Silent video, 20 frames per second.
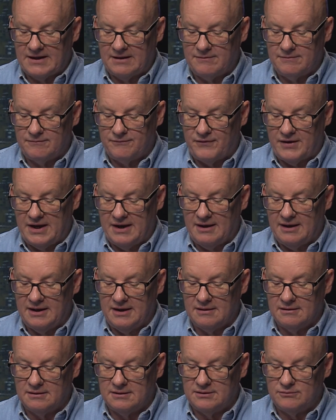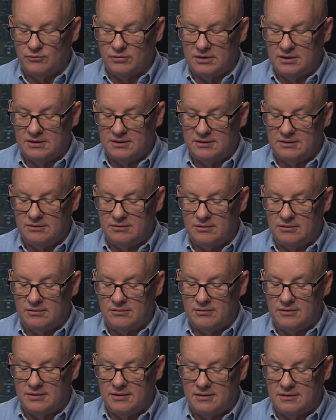Finally,
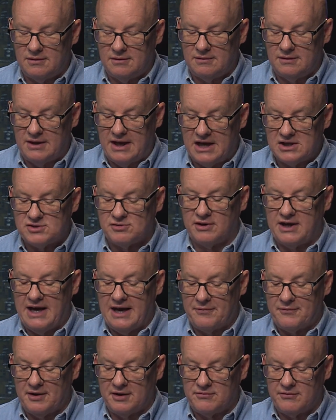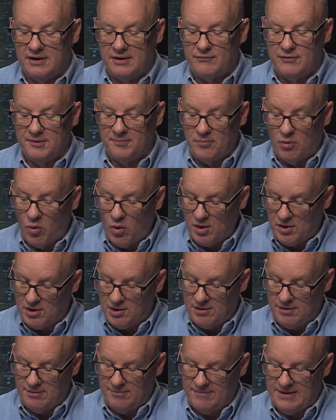National Catholic
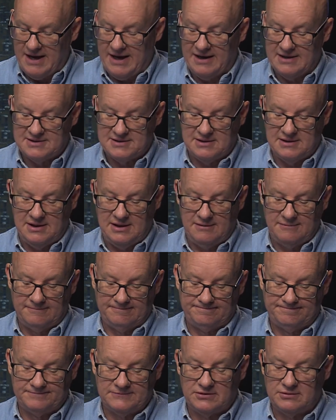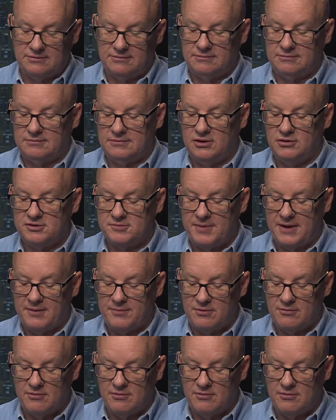Reporter magazine or newspaper,